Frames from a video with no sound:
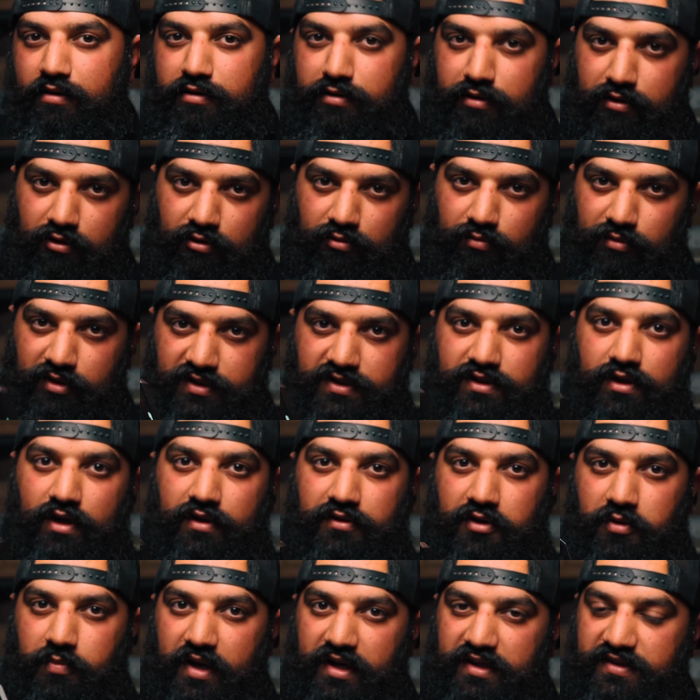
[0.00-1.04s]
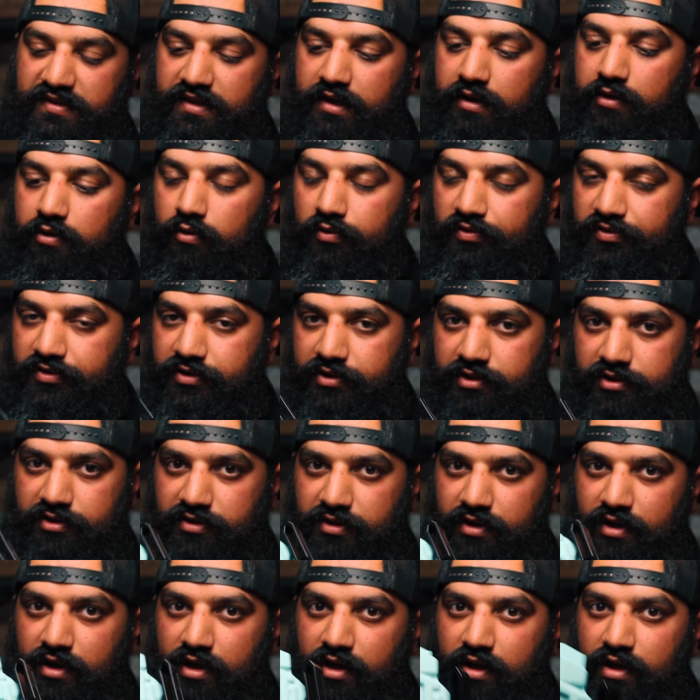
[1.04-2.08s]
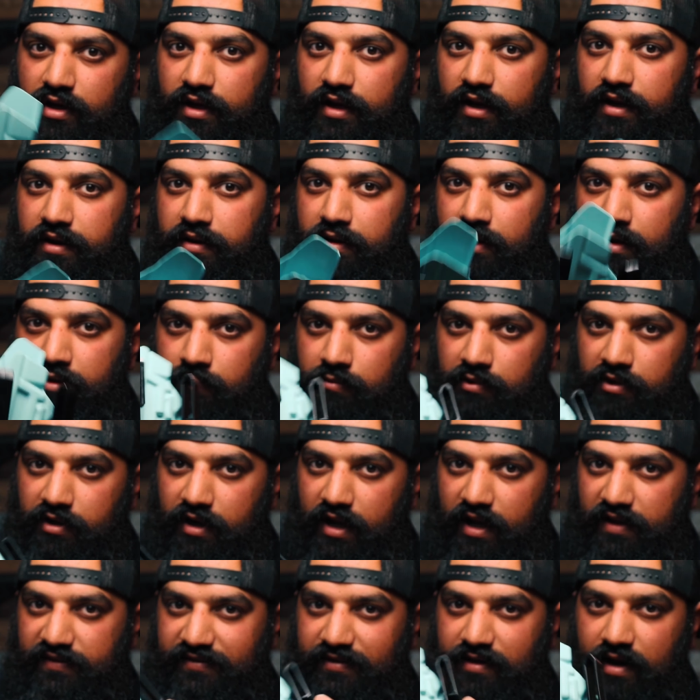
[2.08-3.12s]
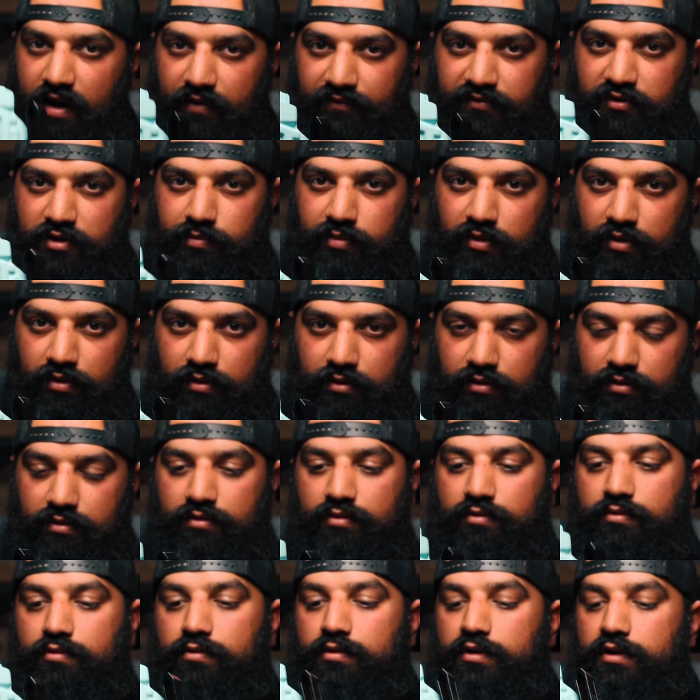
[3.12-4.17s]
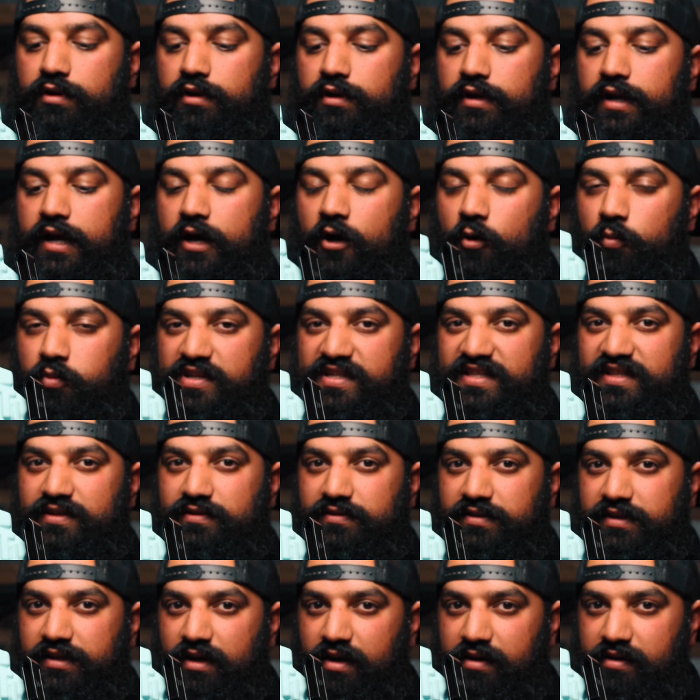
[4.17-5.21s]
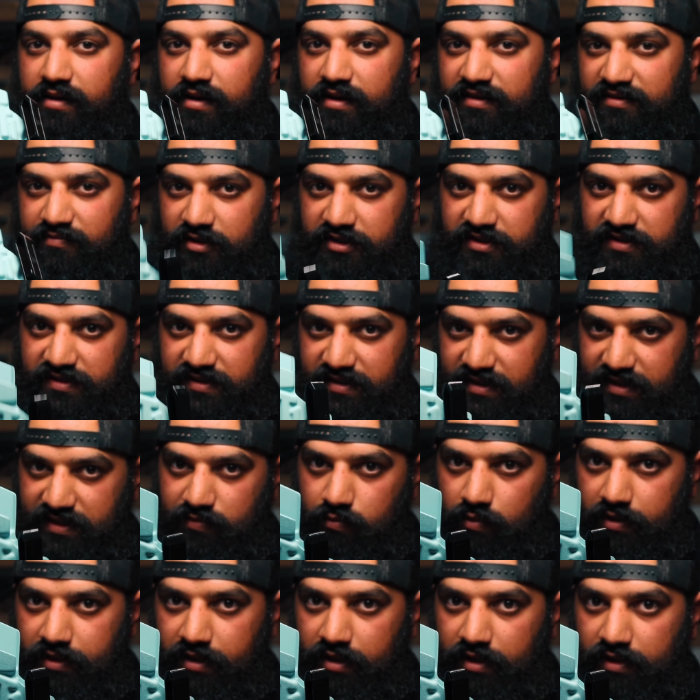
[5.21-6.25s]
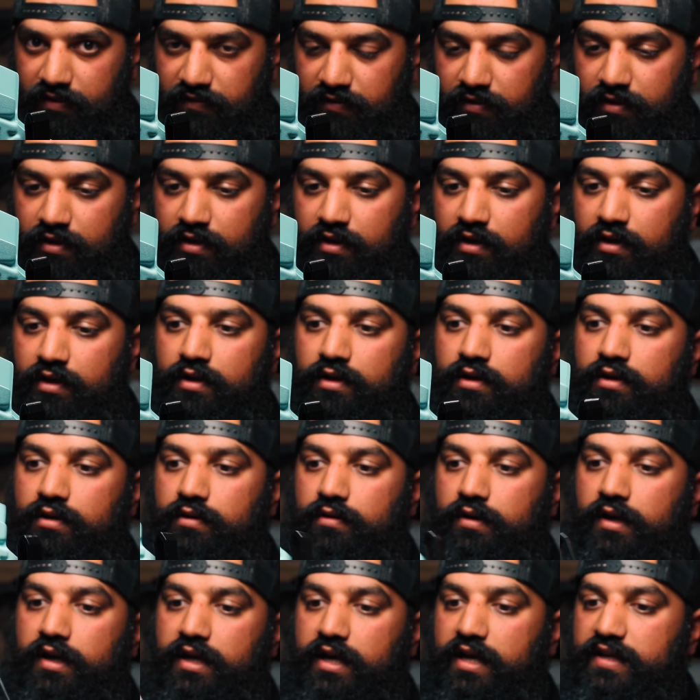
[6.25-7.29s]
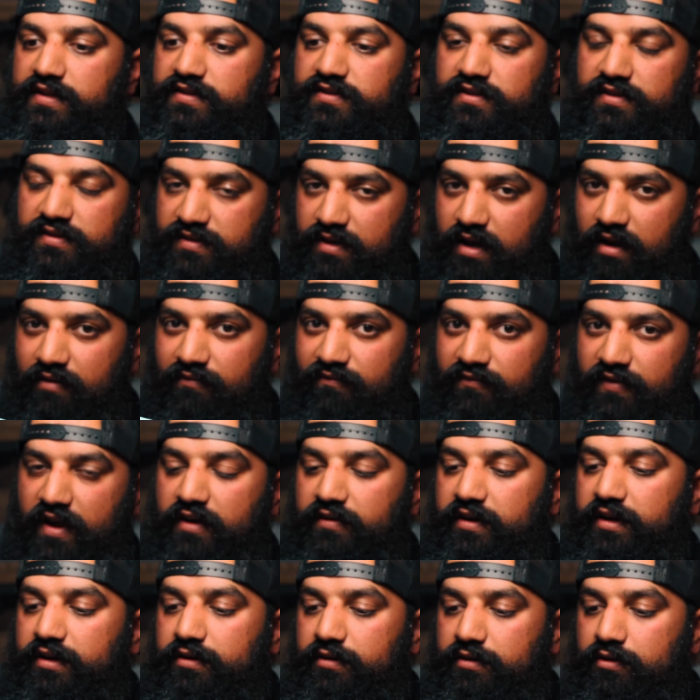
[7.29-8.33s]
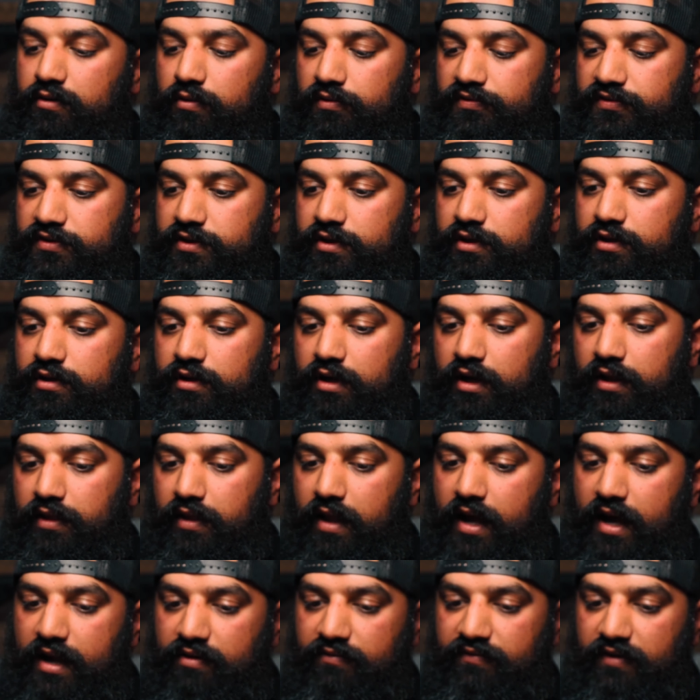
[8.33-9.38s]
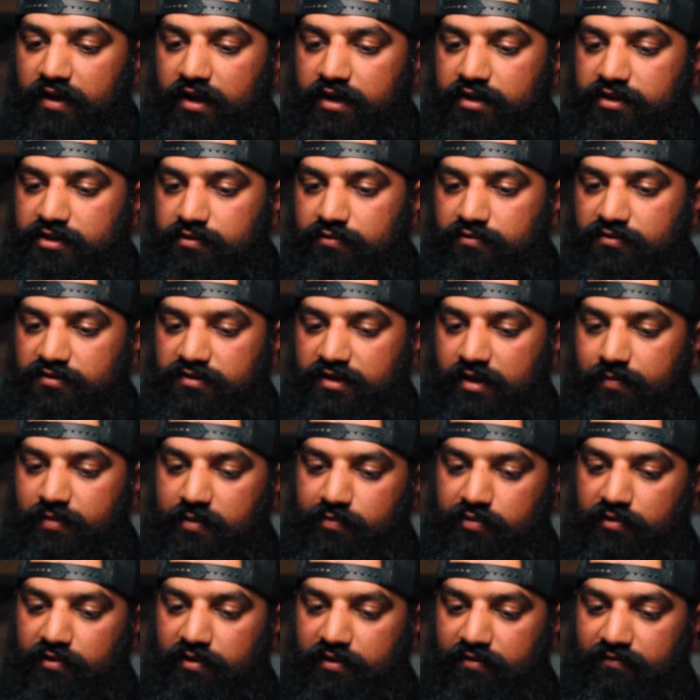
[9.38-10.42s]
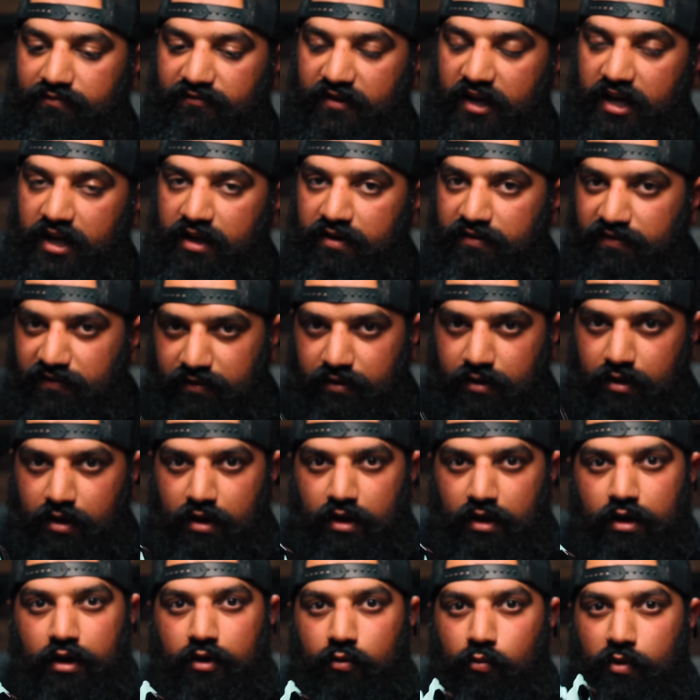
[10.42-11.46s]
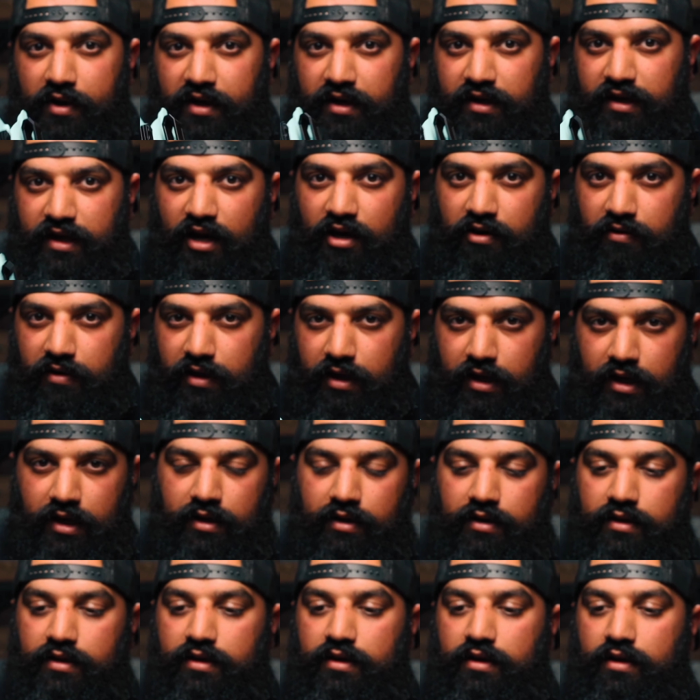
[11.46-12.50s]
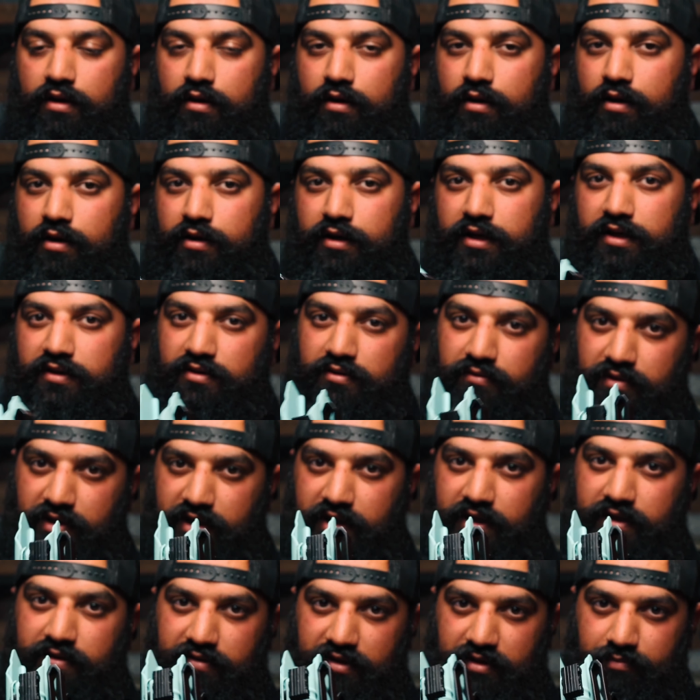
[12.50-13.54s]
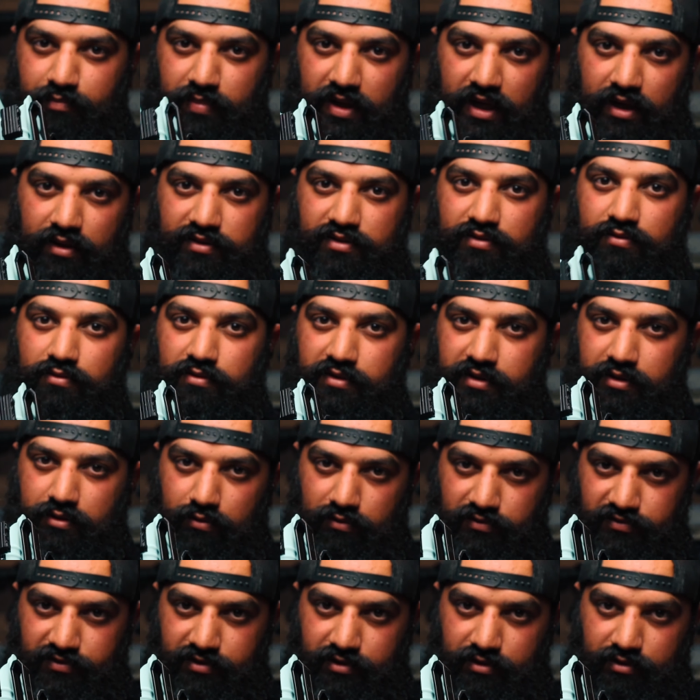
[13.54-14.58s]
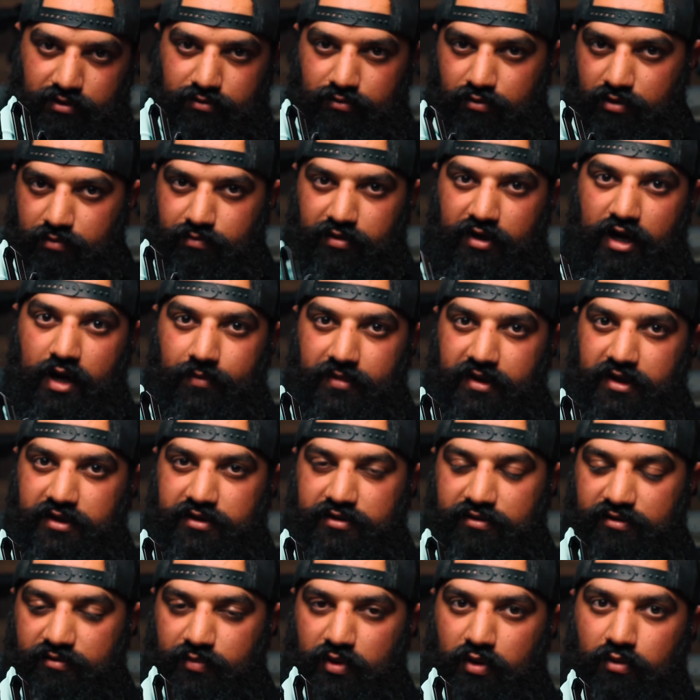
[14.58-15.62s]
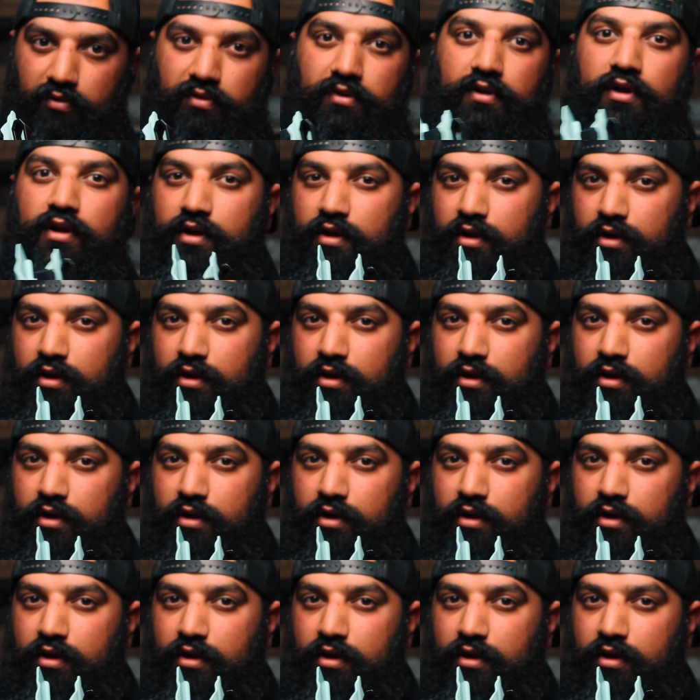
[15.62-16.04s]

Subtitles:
numerous other appendix carry holsters, and none were as comfortable or help conceal the gun as much as this one does. Right? It's just a very good holster. A lot of issues that people face when carrying are either related to their belt or their holster, or a combination of both.